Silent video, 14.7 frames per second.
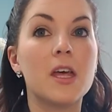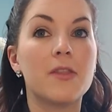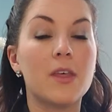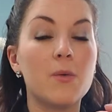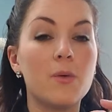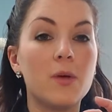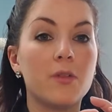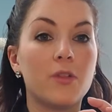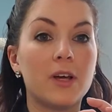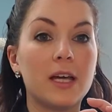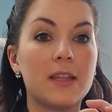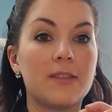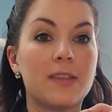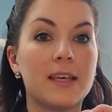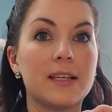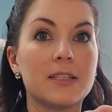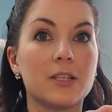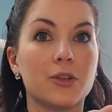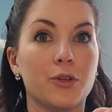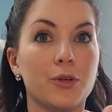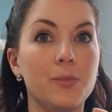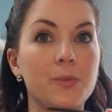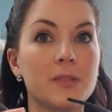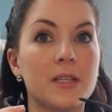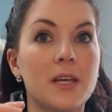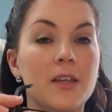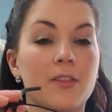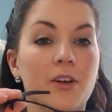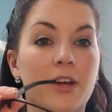Then when we look at these loupes,
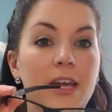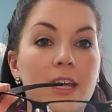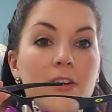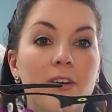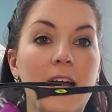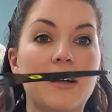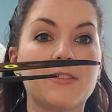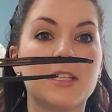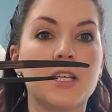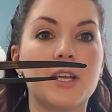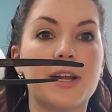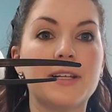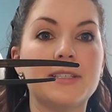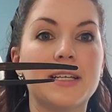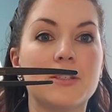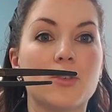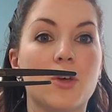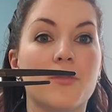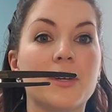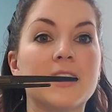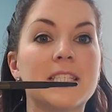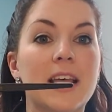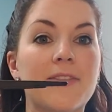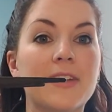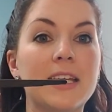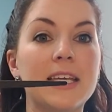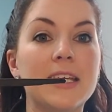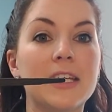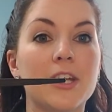they're handcrafted in the United States with over
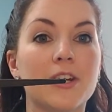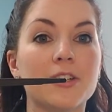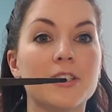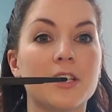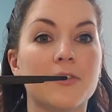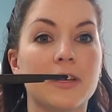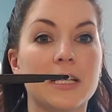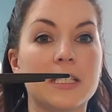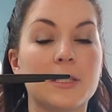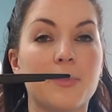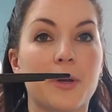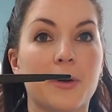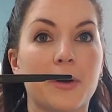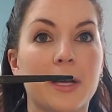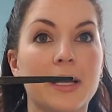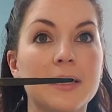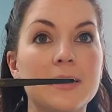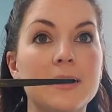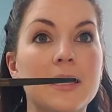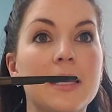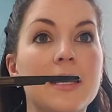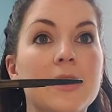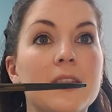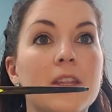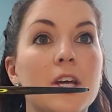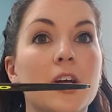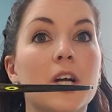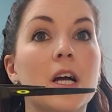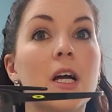70 years of experience.
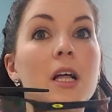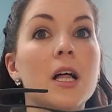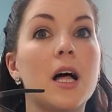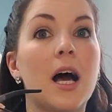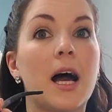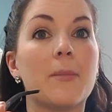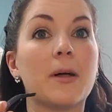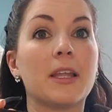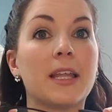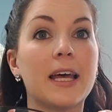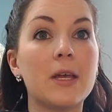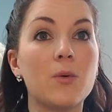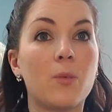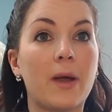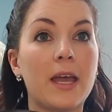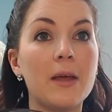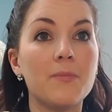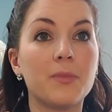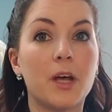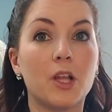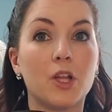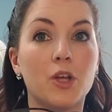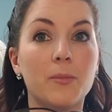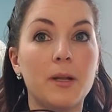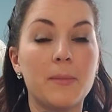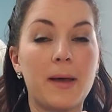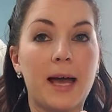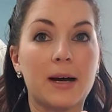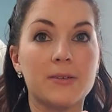They're um, lightweight
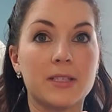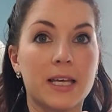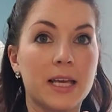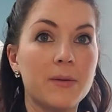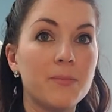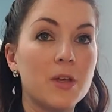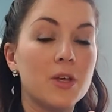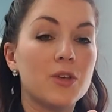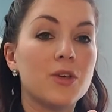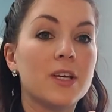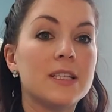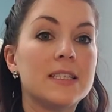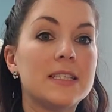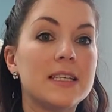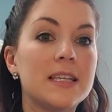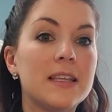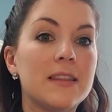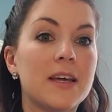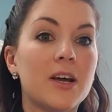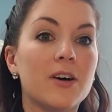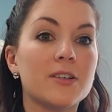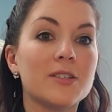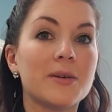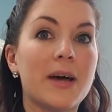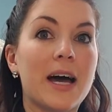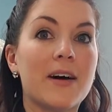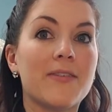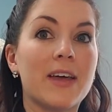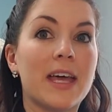aluminum housing. You can see that they also
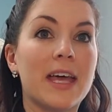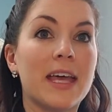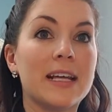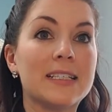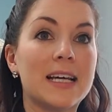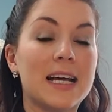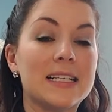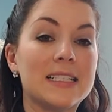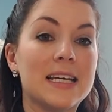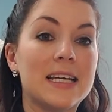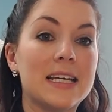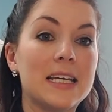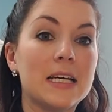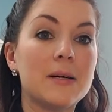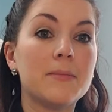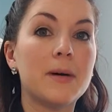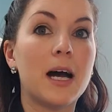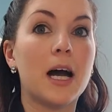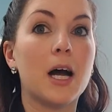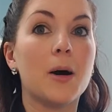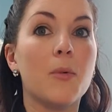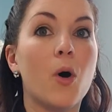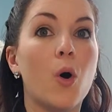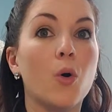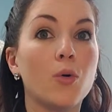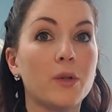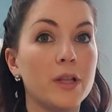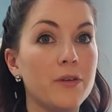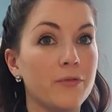have a titanium um,
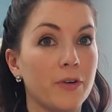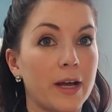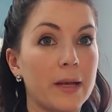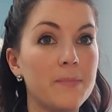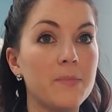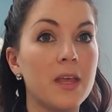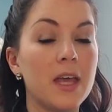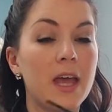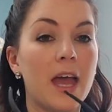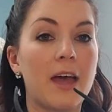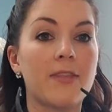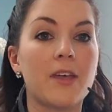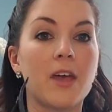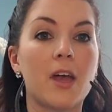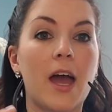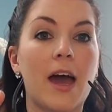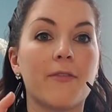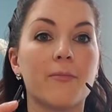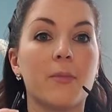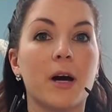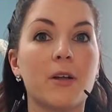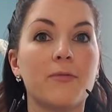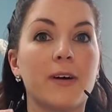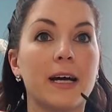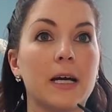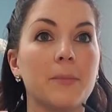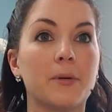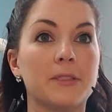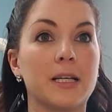Oakley frame and they have
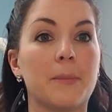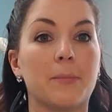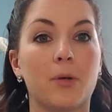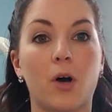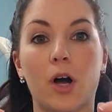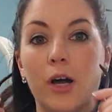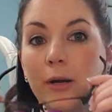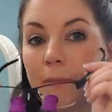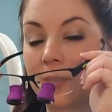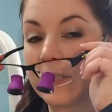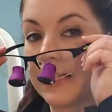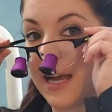modifiable temple arms.